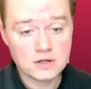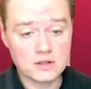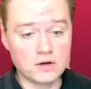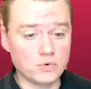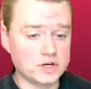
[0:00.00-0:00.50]

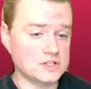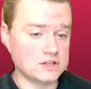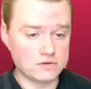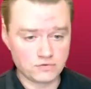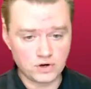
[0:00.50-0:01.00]
then we're going to set
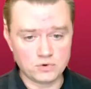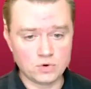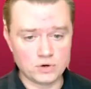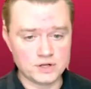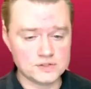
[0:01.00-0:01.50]
the frame
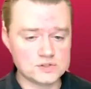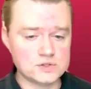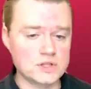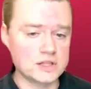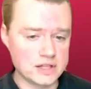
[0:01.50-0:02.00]
coordinates to
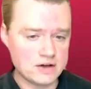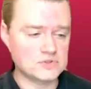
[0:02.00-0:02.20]
the left